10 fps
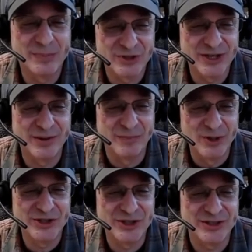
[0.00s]
not percent
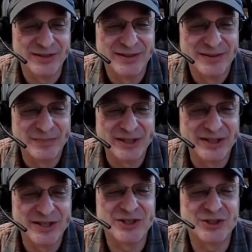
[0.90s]
moisture,
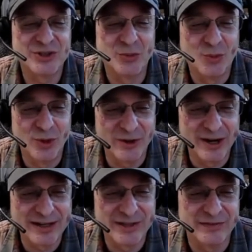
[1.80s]
because it's the
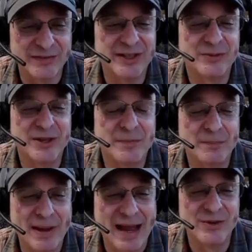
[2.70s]
water activity where the
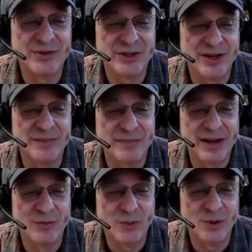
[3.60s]
bound and
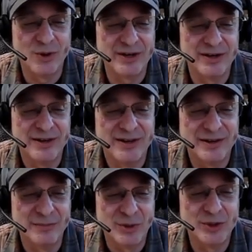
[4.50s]
unbound water
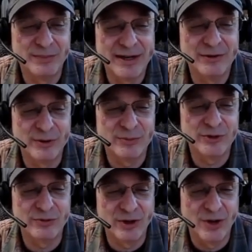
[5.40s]
that mold and
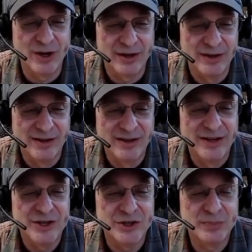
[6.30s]
microbes grow on.
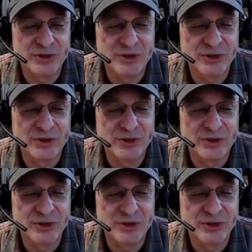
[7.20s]
Your